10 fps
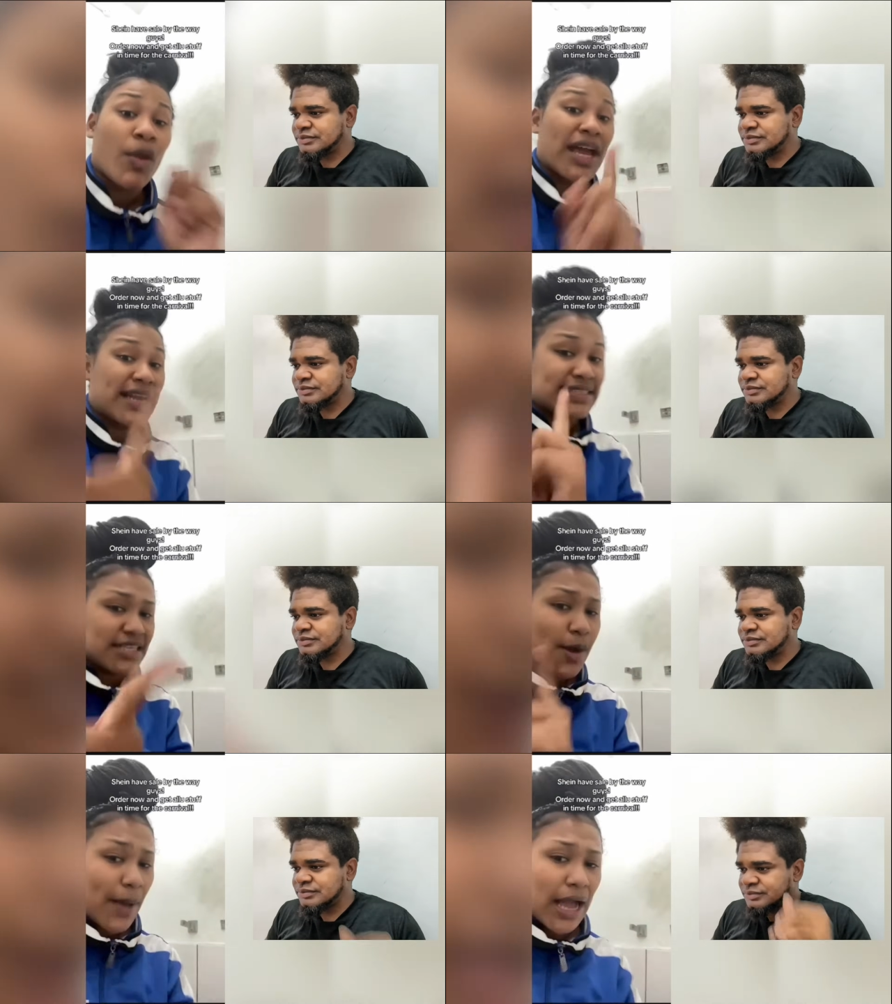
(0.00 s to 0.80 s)
Speaker 1: And I see
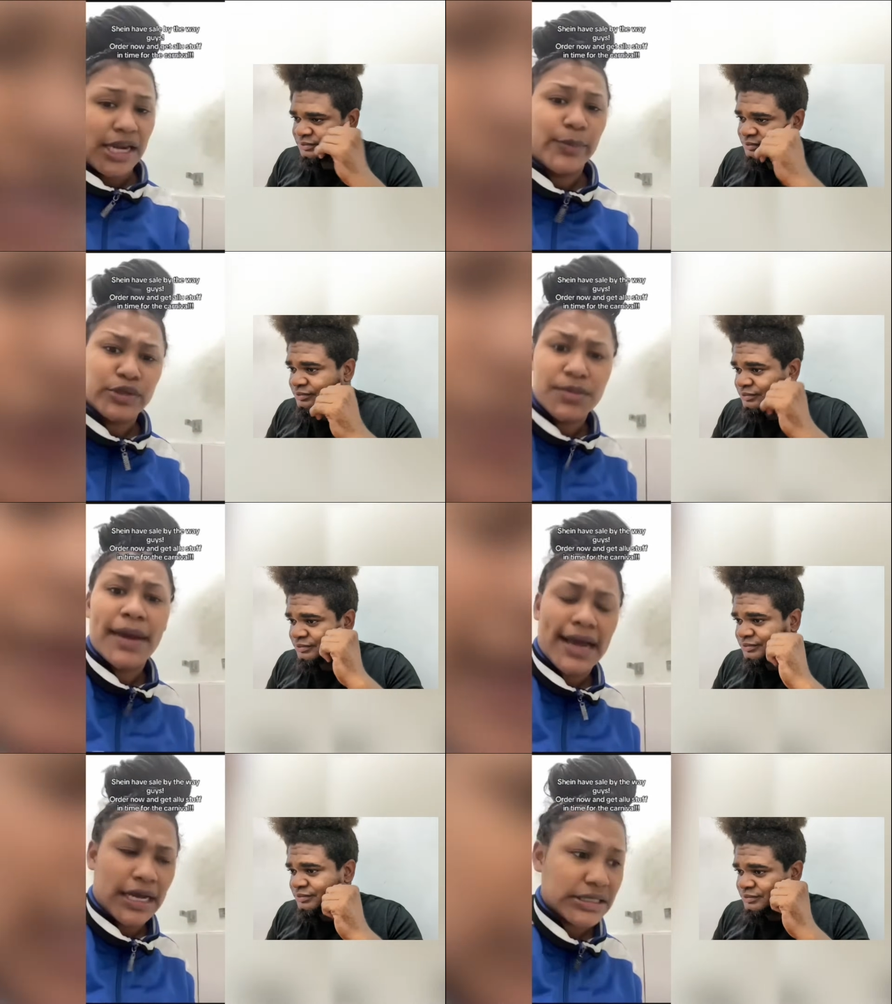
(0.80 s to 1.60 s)
a bag and I put in
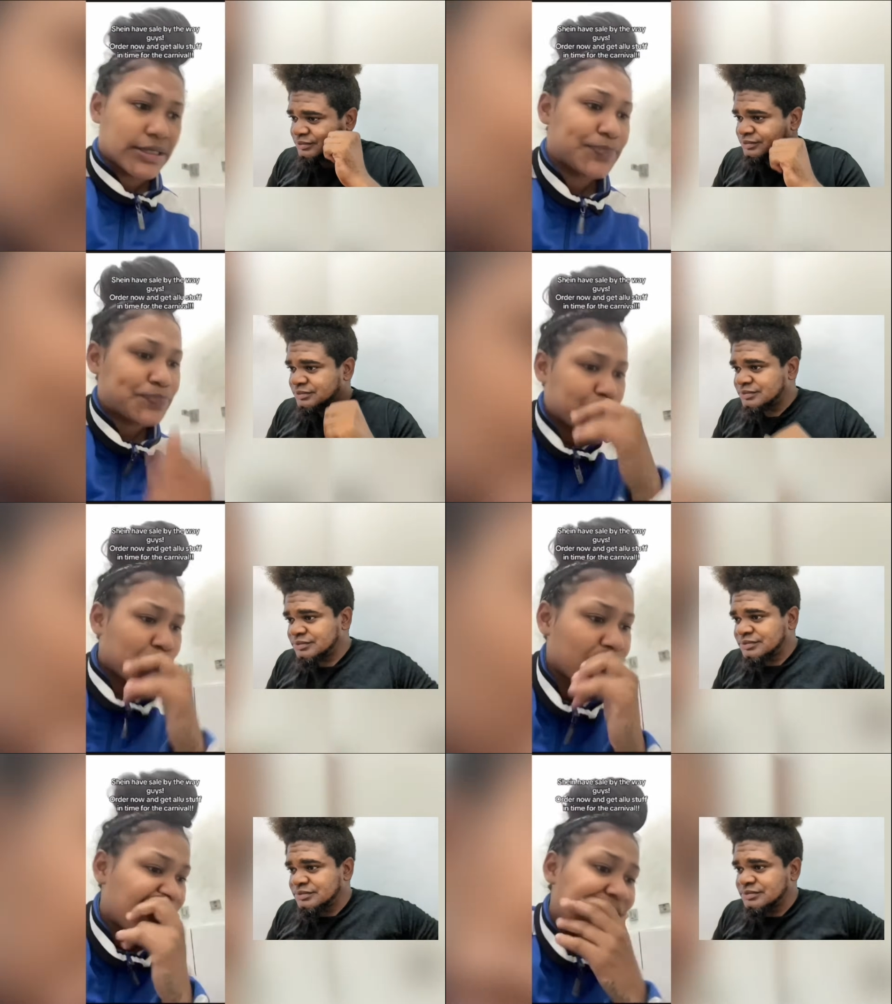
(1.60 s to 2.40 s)
my cart.
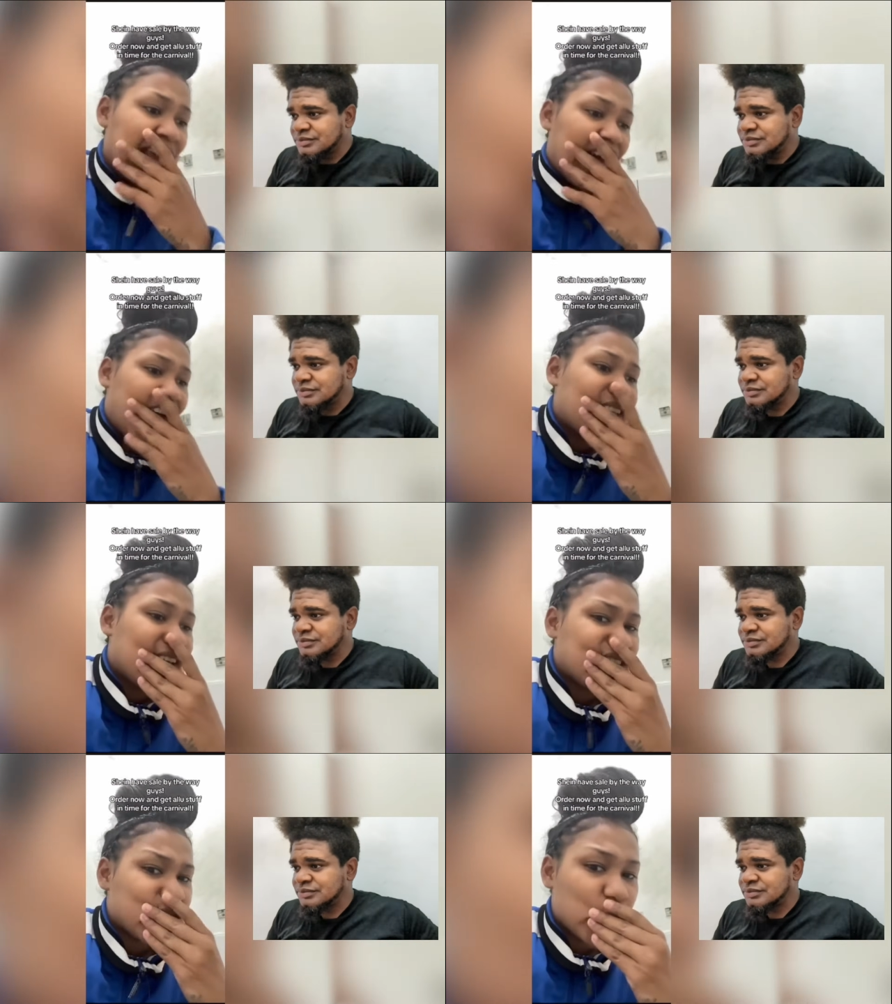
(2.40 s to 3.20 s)
And then
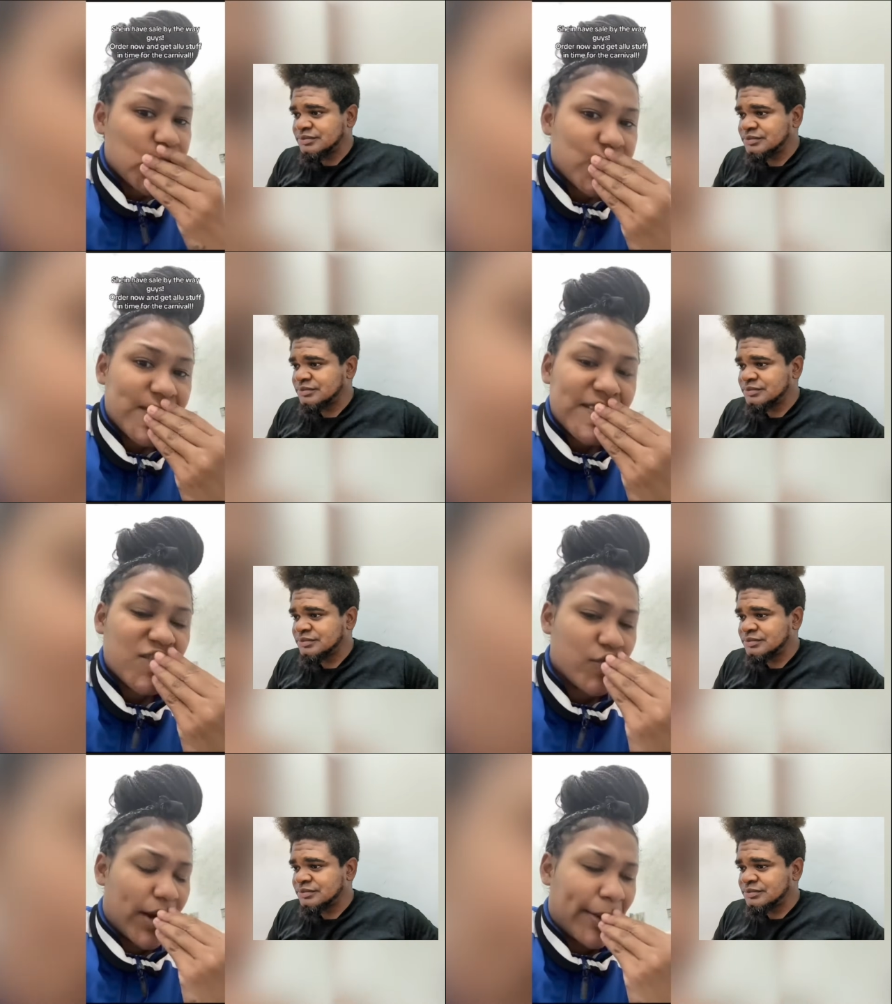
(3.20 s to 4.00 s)
I scroll it on
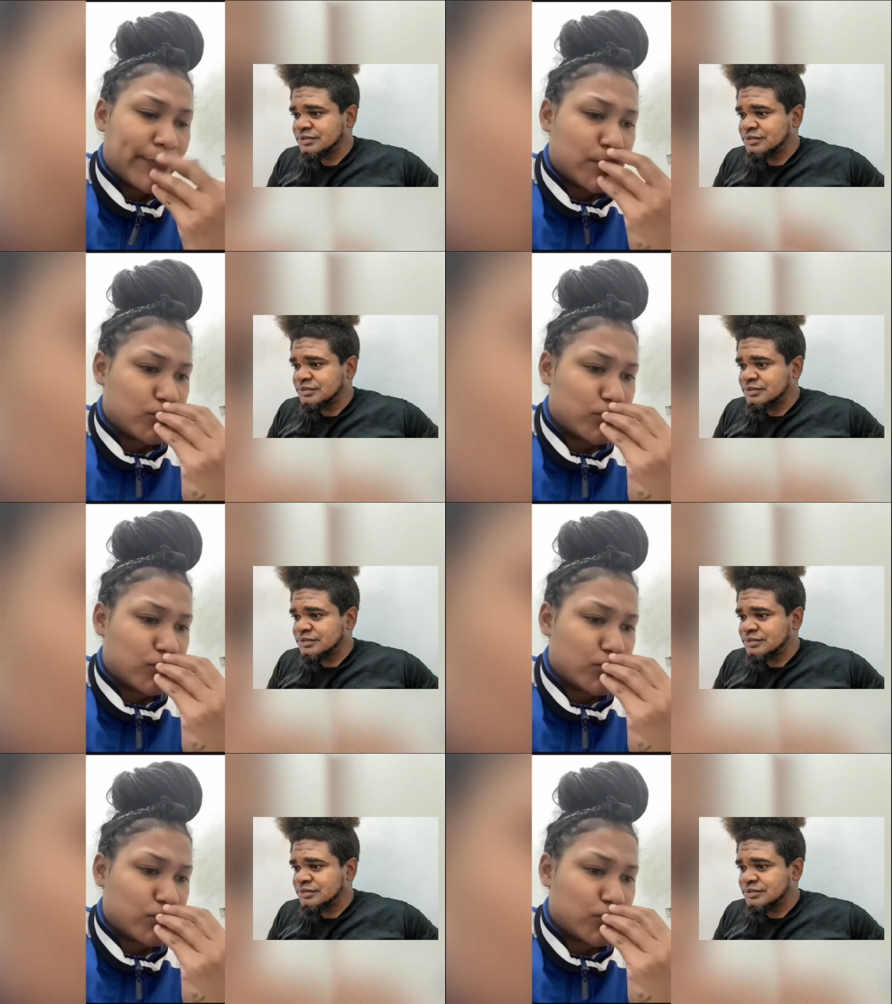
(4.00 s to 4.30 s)
Instagram.